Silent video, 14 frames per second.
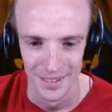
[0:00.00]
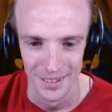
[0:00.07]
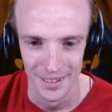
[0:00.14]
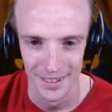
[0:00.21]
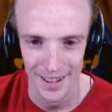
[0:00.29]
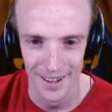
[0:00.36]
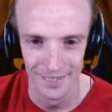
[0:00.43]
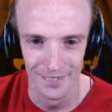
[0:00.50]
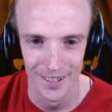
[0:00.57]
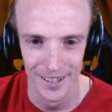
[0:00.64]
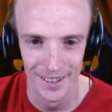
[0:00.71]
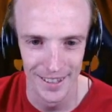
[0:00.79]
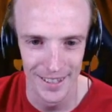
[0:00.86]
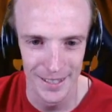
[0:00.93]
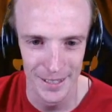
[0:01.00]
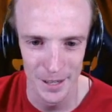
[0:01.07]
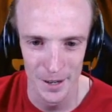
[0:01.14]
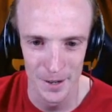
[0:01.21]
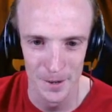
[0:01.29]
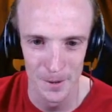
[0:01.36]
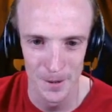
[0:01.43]
And get rid of these
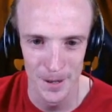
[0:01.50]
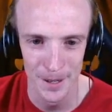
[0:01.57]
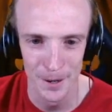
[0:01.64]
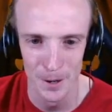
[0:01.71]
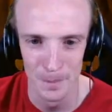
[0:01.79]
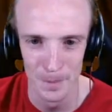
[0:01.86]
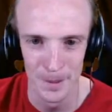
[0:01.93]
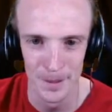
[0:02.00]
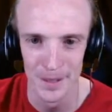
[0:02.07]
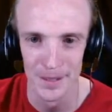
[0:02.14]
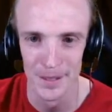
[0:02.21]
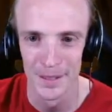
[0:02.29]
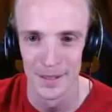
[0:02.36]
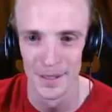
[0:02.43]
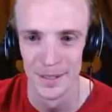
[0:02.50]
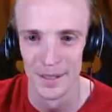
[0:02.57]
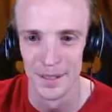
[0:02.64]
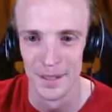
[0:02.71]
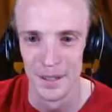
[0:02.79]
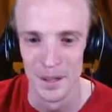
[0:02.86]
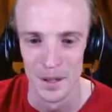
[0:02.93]
annoying Hoopers.
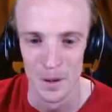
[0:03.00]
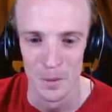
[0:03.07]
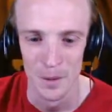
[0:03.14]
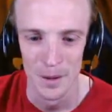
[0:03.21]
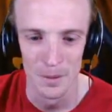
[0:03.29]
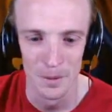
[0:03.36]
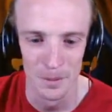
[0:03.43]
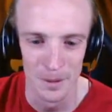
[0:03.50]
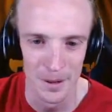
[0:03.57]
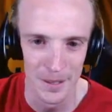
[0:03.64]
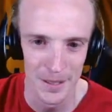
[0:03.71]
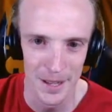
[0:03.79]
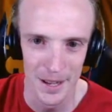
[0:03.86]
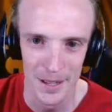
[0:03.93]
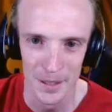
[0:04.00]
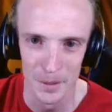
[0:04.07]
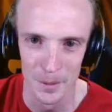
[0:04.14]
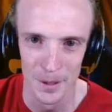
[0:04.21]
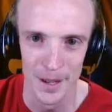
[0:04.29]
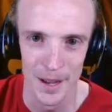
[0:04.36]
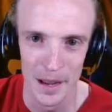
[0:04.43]
One more prize card to
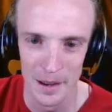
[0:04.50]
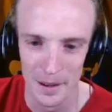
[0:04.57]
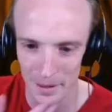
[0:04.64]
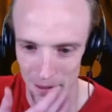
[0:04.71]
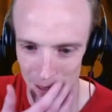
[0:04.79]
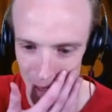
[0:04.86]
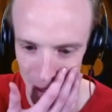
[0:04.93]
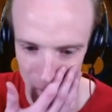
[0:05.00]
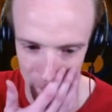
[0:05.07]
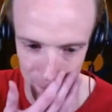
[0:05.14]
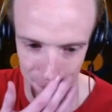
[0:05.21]
work out how I'm going to get.